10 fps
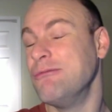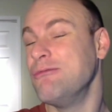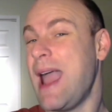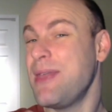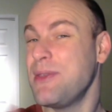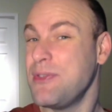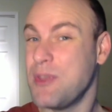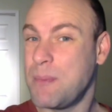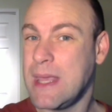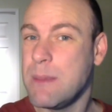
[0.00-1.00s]
rather than
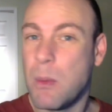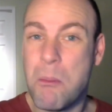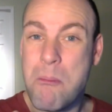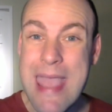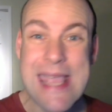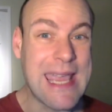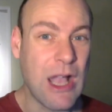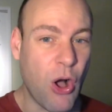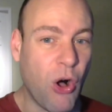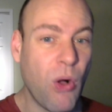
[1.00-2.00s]
the people
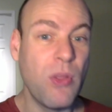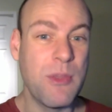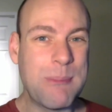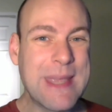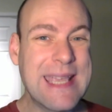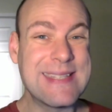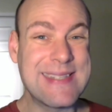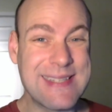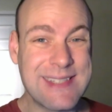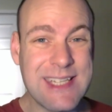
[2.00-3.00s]
making all the
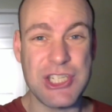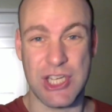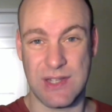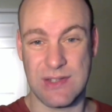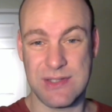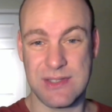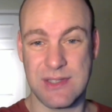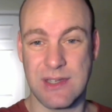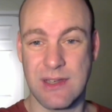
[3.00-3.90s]
biggest decisions.